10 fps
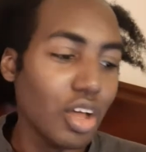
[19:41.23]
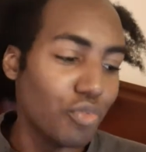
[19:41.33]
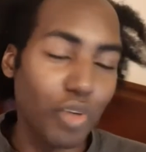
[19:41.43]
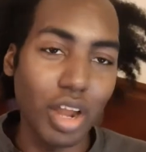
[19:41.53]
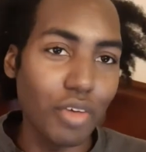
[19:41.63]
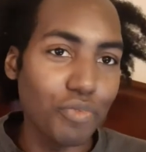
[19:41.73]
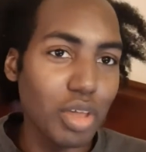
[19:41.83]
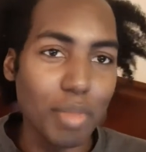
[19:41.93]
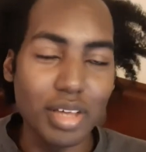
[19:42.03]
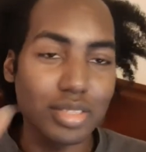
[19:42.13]
fellow
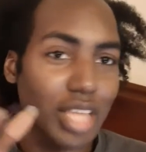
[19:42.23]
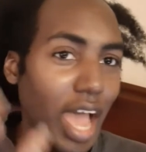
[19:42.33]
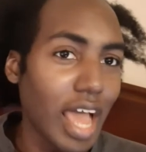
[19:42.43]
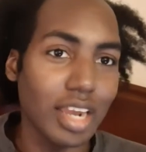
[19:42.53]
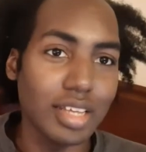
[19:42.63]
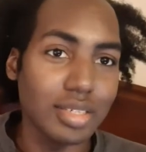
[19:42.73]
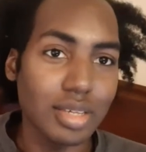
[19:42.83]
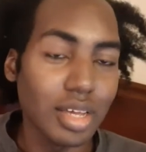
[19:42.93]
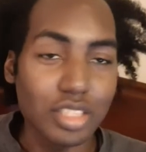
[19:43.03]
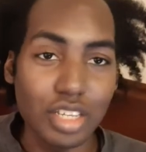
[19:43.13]
female stylist
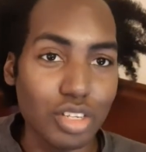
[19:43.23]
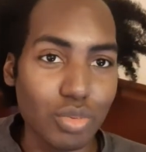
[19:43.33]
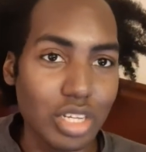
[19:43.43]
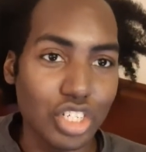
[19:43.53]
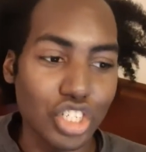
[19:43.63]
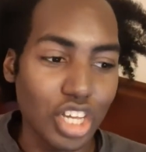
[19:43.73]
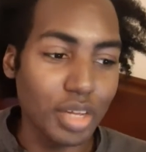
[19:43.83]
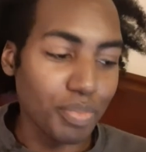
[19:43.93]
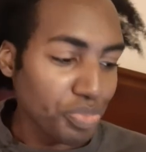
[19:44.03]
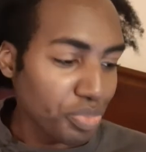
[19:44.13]
to do this shit,